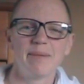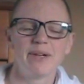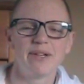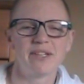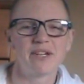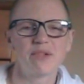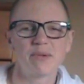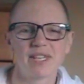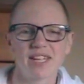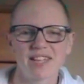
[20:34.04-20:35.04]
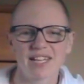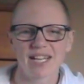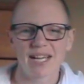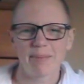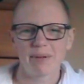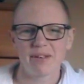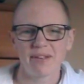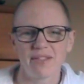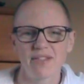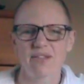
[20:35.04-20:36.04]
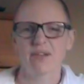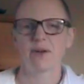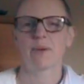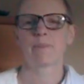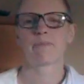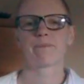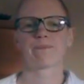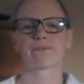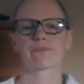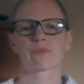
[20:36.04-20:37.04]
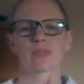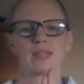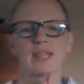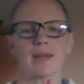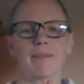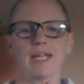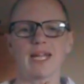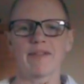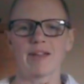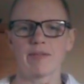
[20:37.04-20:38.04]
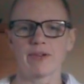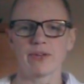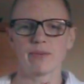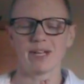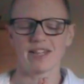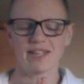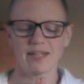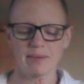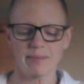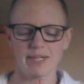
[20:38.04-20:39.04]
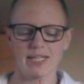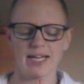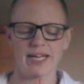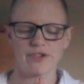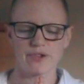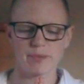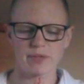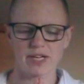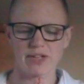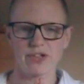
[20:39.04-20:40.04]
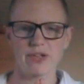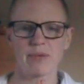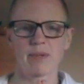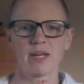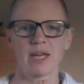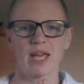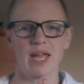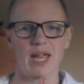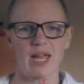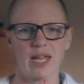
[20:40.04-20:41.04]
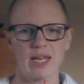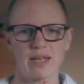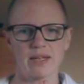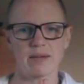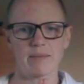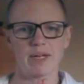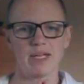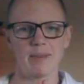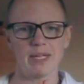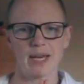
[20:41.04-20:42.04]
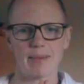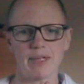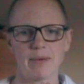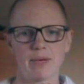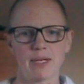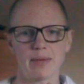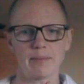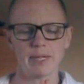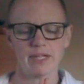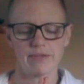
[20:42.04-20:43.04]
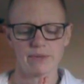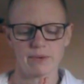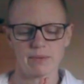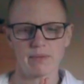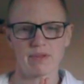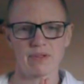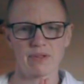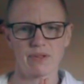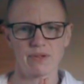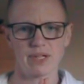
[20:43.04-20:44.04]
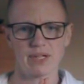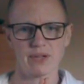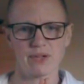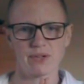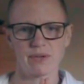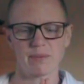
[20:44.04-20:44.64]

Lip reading: Who knows when that's going to happen. So may you have every good blessing, may the angels protect you, and may you be happy, well and peaceful. Suki Hotu.